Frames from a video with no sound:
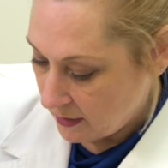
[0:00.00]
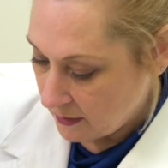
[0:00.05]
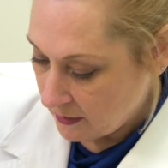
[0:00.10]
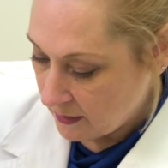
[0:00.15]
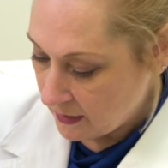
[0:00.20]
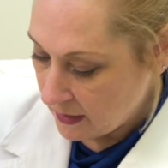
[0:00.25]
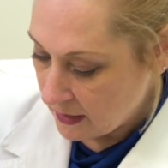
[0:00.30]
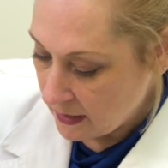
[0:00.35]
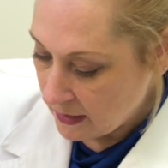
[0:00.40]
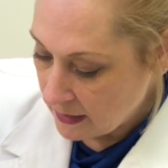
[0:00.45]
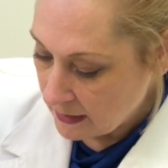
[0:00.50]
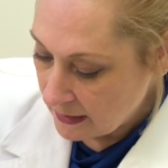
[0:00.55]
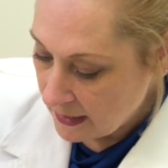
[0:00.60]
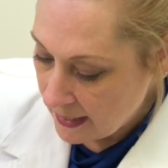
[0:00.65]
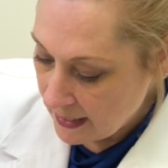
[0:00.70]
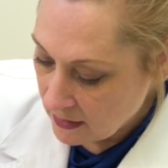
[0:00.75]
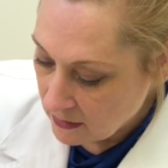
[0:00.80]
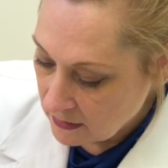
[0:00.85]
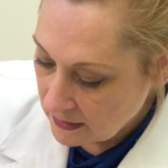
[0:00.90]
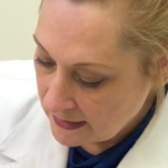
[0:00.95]
the
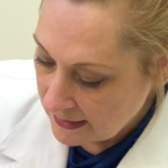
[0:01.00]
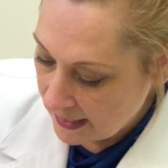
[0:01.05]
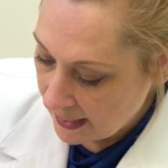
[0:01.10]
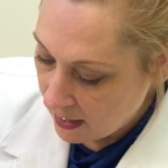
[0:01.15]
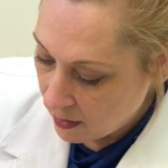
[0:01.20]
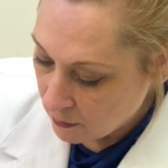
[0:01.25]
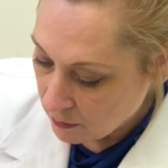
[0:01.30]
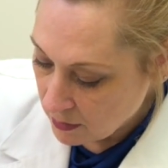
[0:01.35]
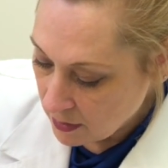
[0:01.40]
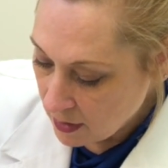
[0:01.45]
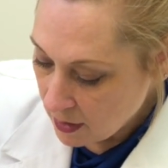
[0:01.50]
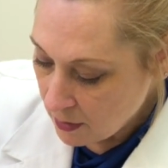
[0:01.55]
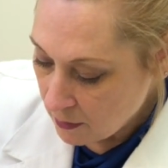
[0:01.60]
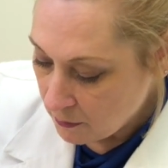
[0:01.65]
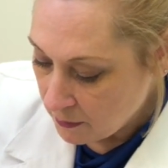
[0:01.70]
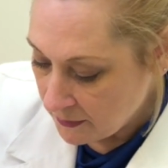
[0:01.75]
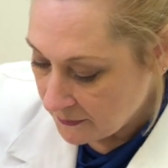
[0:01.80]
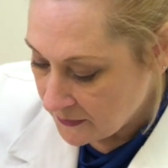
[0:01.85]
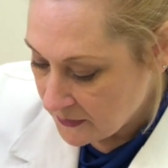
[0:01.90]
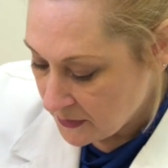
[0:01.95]
nail down,
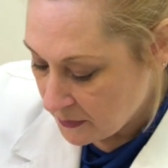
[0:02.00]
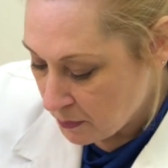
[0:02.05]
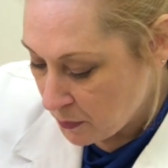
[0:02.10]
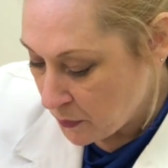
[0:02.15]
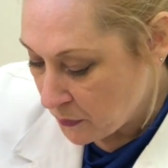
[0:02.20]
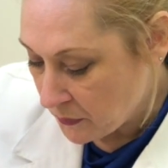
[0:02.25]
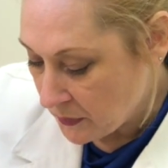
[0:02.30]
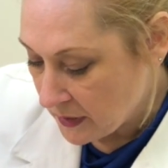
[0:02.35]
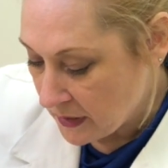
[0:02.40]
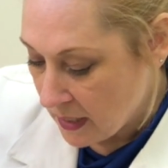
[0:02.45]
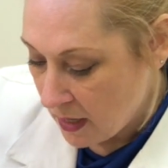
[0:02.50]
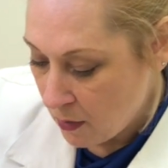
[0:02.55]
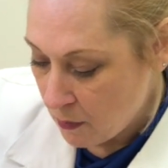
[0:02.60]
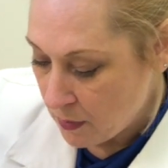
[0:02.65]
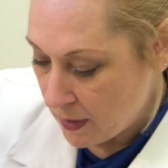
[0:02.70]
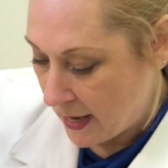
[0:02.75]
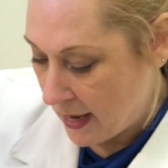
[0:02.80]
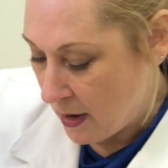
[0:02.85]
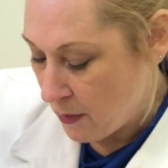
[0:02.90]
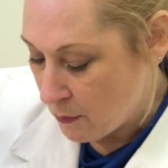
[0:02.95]
we've smoothed it
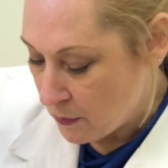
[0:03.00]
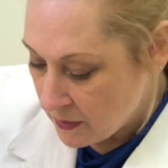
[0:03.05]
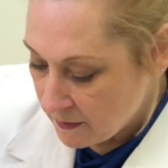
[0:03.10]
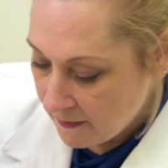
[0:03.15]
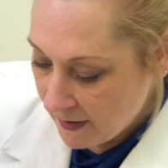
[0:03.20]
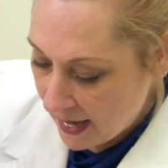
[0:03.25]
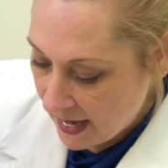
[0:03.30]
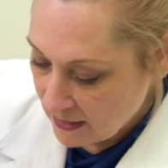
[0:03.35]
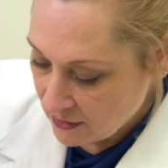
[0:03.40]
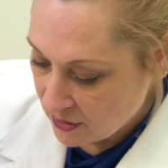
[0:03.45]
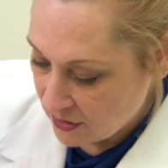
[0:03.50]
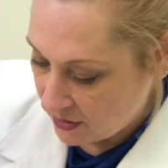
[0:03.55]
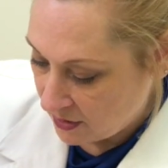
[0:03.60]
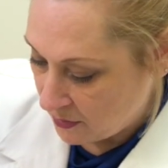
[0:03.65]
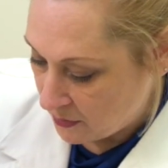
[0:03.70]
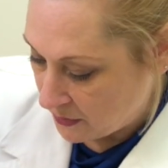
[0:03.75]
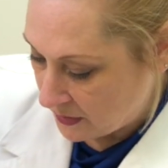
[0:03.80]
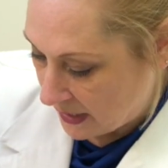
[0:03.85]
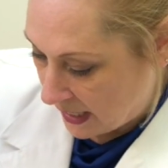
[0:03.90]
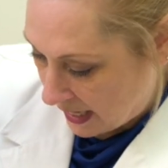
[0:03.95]
out, and we've etched
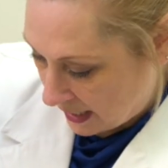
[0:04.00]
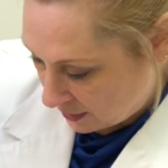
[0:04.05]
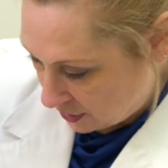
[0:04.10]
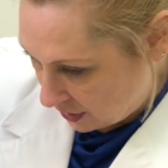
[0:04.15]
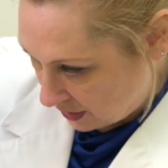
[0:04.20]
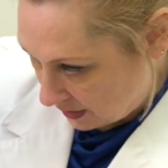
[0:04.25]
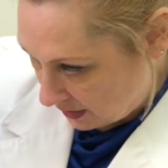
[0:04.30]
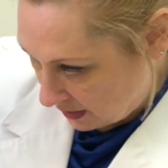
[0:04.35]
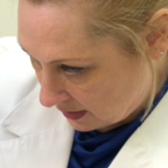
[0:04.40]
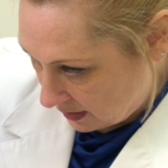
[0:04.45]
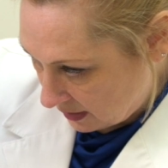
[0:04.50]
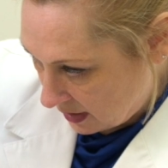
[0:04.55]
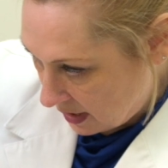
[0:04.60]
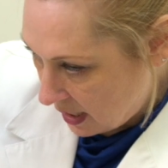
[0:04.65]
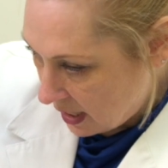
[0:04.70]
those edges.